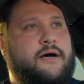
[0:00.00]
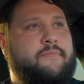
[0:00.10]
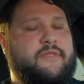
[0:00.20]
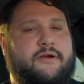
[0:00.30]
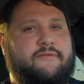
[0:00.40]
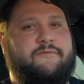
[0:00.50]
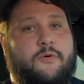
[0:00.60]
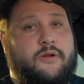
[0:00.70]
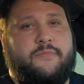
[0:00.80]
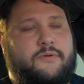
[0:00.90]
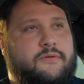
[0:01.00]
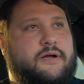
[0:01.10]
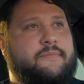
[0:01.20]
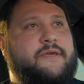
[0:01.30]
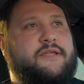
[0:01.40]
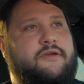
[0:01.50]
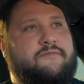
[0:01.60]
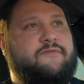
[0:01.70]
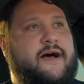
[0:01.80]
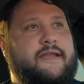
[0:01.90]
They're affordable. I mean, you
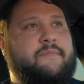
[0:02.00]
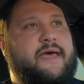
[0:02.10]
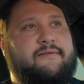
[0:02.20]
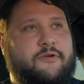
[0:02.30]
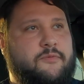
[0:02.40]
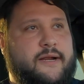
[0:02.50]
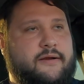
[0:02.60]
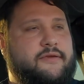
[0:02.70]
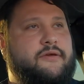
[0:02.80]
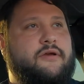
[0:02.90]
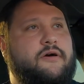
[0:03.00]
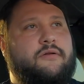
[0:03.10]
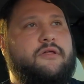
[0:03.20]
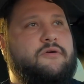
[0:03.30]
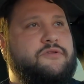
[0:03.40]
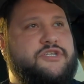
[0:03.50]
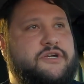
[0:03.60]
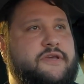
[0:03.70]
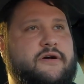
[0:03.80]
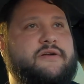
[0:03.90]
can find them everywhere. You can go to local
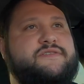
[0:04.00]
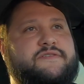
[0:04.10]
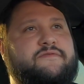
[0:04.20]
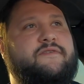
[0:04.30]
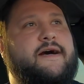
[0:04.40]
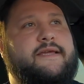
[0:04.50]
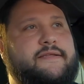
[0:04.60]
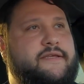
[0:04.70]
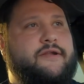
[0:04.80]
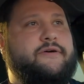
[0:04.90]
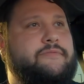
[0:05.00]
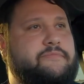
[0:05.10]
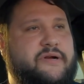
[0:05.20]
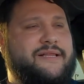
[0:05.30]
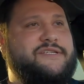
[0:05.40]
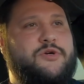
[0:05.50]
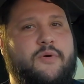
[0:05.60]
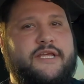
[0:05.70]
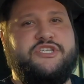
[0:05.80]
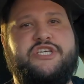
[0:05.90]
junkyards and find, probably
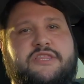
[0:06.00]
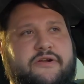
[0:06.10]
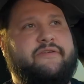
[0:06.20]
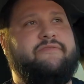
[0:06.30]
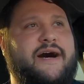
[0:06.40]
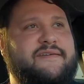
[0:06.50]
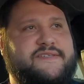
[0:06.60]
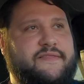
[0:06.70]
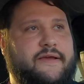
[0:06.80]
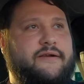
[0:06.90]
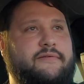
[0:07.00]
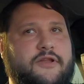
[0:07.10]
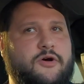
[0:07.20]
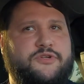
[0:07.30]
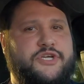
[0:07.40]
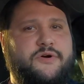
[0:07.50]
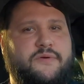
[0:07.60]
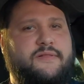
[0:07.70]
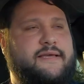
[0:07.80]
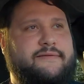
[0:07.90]
20 G35s in there. No joke,
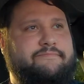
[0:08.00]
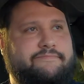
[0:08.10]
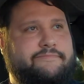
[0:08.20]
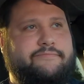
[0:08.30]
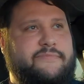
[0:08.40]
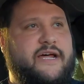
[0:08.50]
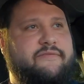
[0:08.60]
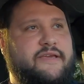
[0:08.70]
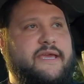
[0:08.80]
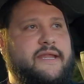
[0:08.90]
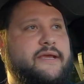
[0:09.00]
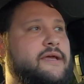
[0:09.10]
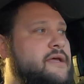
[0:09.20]
like, not even kidding.